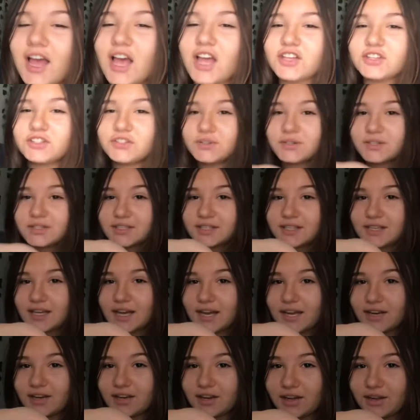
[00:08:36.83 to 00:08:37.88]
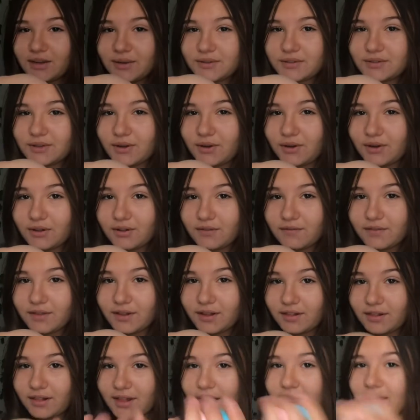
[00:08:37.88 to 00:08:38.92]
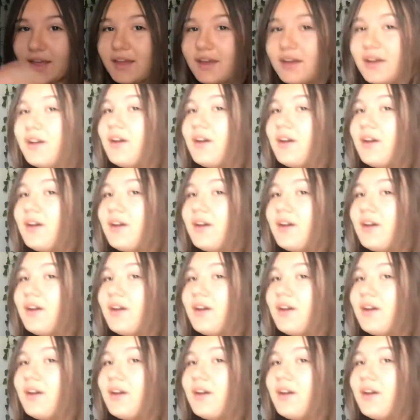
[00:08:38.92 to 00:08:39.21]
As you can see, I did not use all of the clay